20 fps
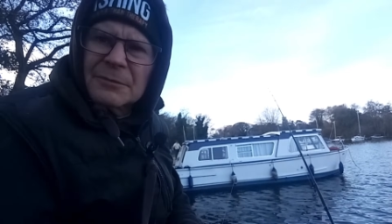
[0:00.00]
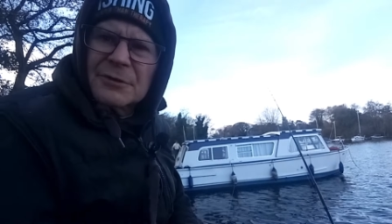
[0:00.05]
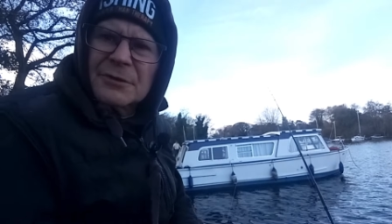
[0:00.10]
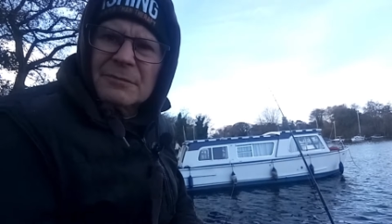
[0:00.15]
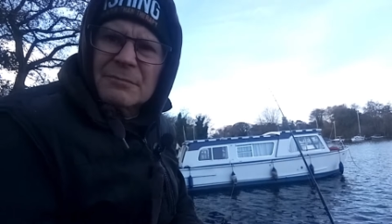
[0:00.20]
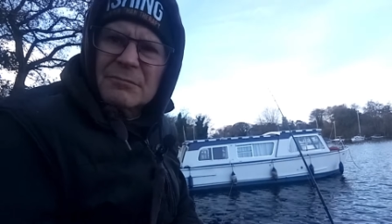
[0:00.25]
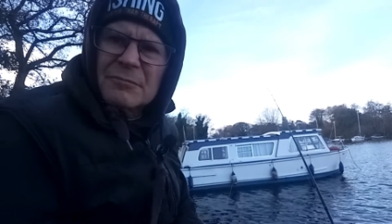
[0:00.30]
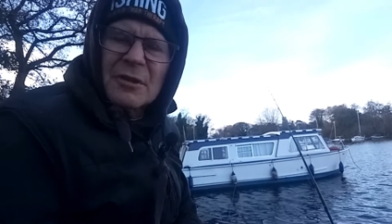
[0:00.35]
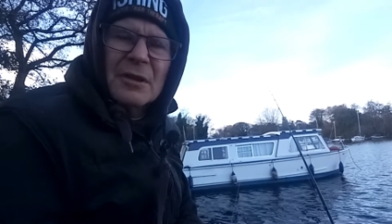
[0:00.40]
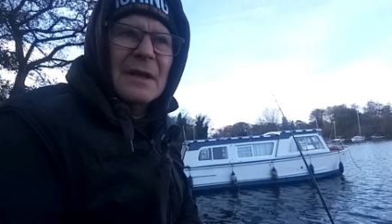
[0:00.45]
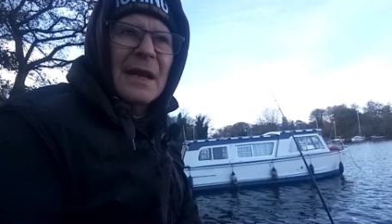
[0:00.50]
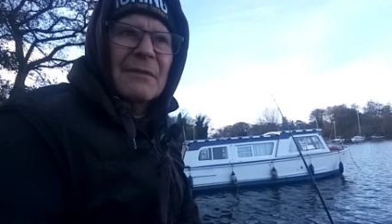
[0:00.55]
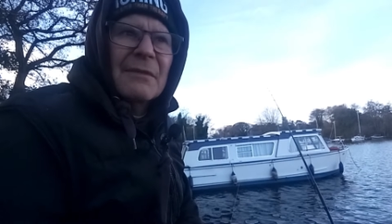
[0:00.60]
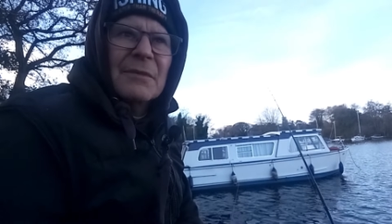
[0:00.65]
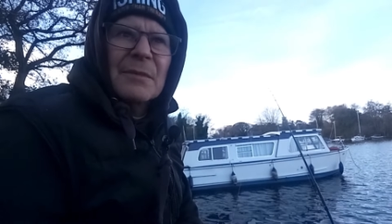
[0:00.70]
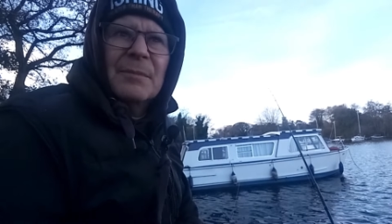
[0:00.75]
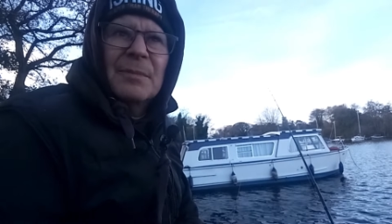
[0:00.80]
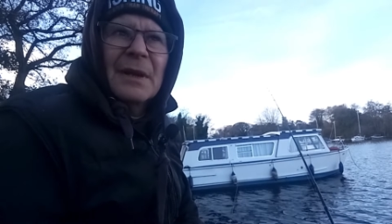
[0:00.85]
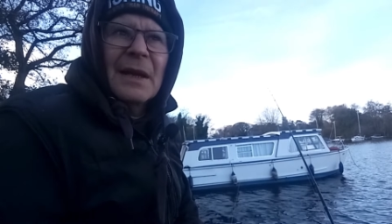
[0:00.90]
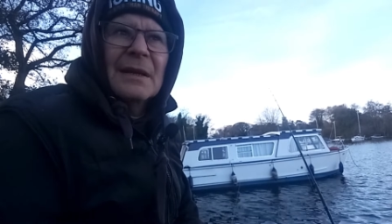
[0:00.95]
still going to have a
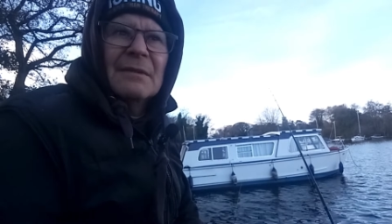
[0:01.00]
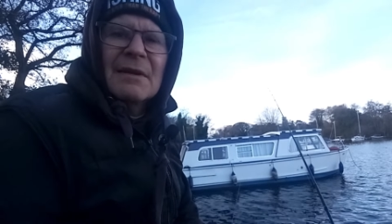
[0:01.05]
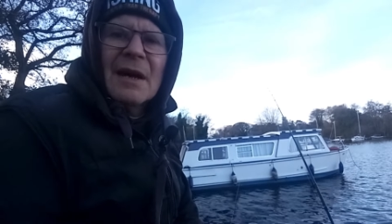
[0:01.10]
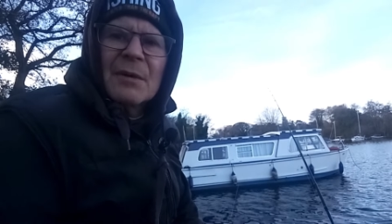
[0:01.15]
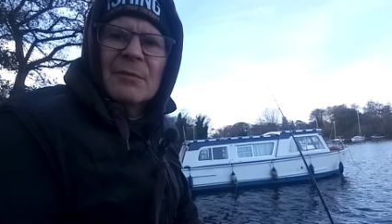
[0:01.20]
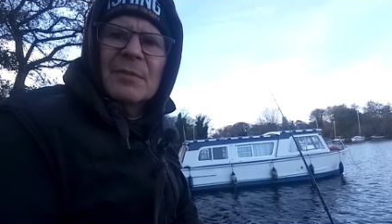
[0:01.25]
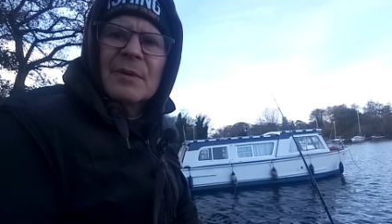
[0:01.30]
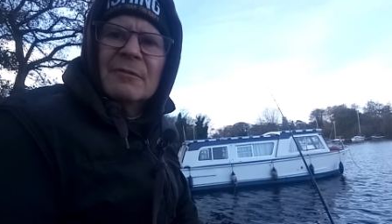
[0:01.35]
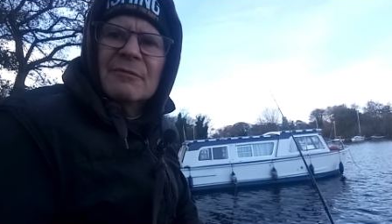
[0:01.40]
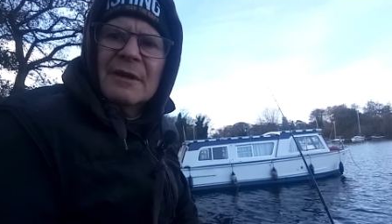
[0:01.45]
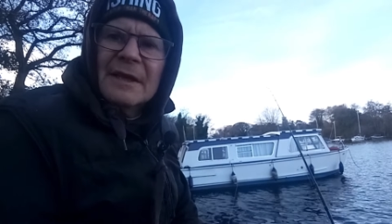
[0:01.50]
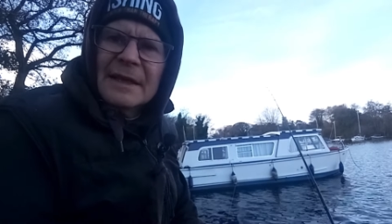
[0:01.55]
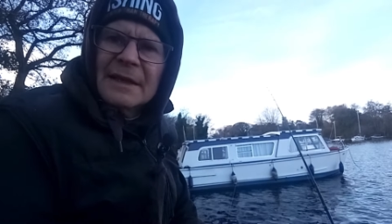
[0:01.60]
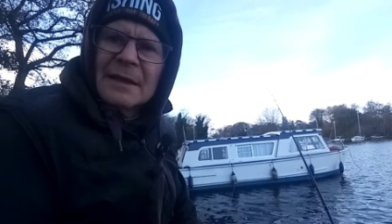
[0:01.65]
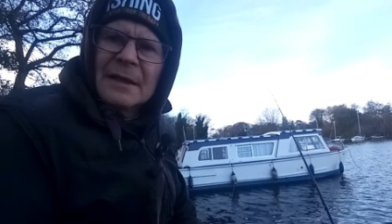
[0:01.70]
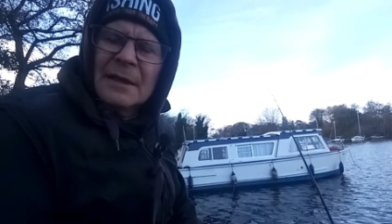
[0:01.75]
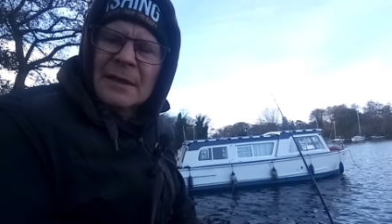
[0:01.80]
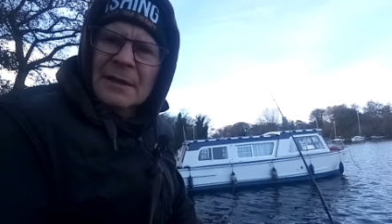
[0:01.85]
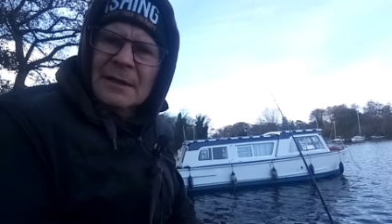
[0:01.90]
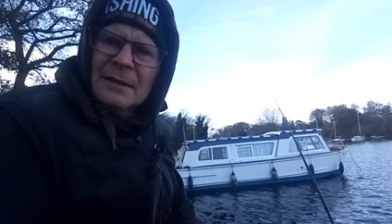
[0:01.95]
play around with my rig.
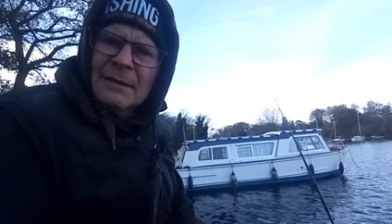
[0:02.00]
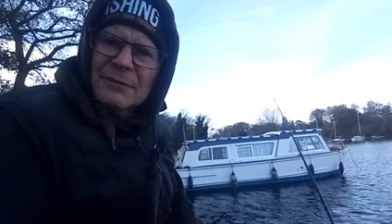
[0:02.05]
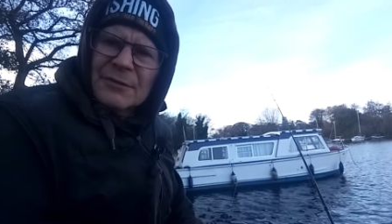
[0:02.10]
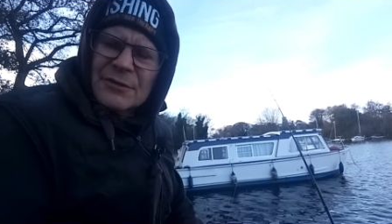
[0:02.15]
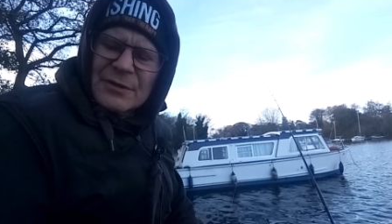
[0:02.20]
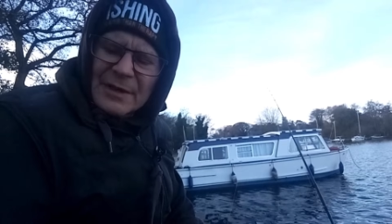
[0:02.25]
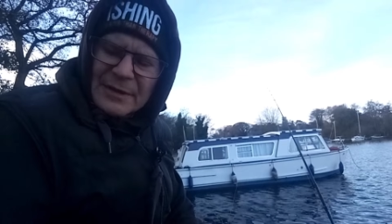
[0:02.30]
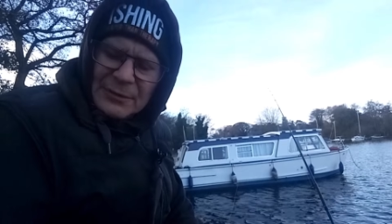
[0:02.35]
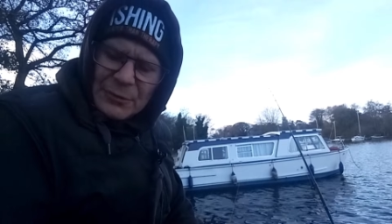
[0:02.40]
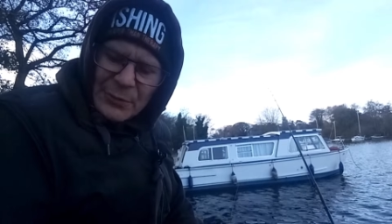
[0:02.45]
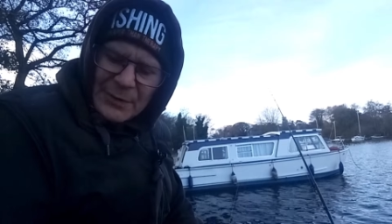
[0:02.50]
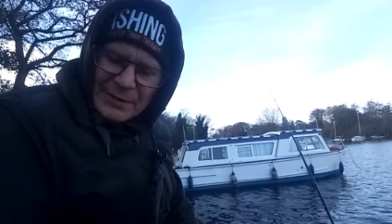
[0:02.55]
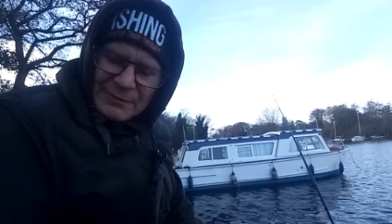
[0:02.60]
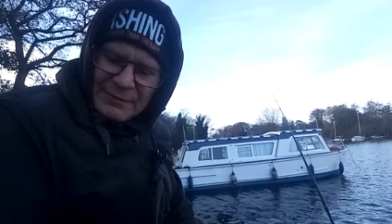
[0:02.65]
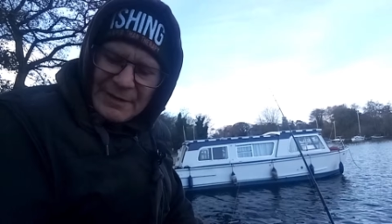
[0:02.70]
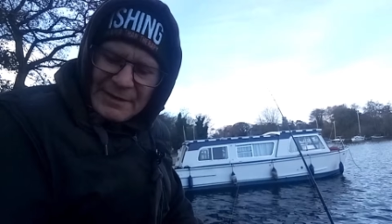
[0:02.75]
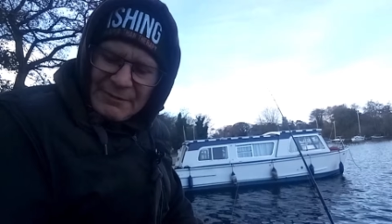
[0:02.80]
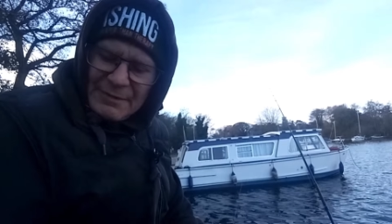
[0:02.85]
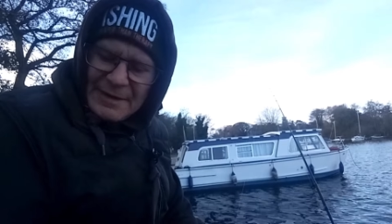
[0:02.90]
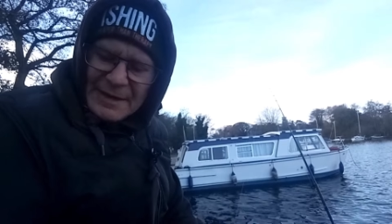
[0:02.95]
I've just had a quick
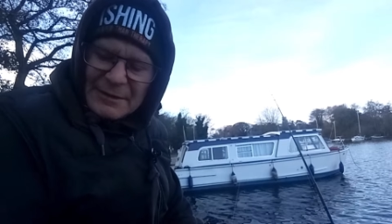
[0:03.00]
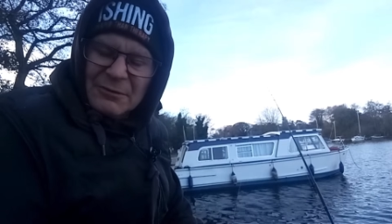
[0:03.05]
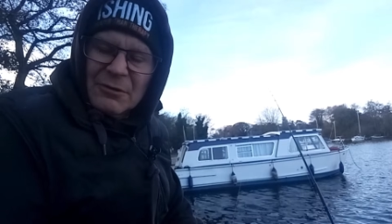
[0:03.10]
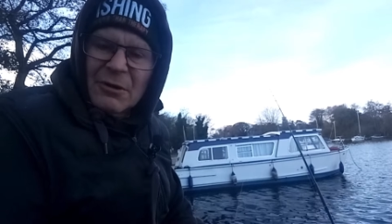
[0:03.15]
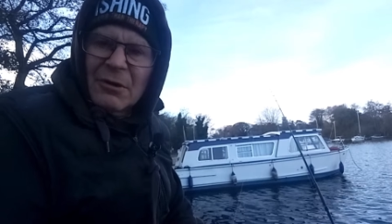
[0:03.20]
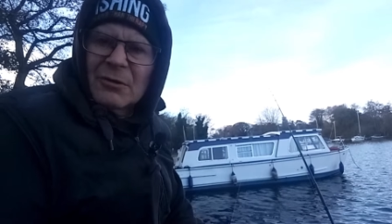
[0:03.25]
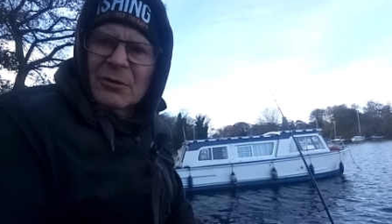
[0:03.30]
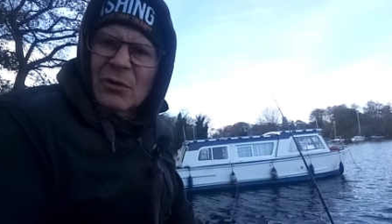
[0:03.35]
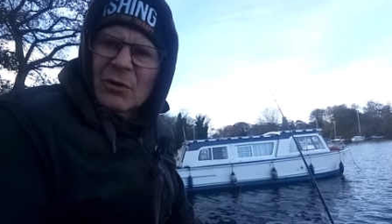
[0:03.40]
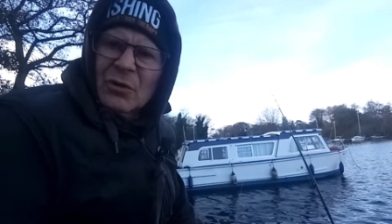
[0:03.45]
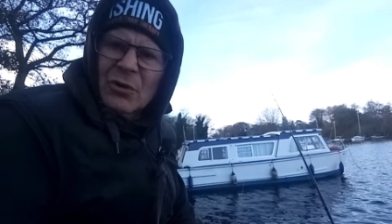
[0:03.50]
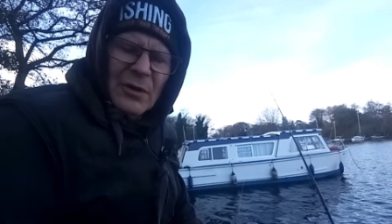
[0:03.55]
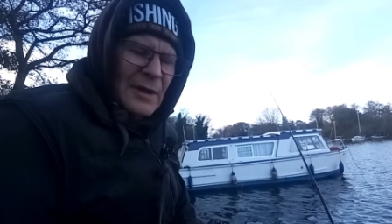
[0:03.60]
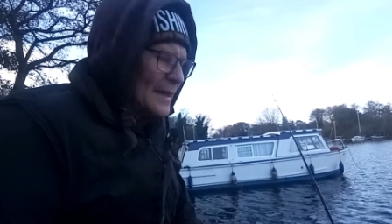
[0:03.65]
re-rig, not that I've got any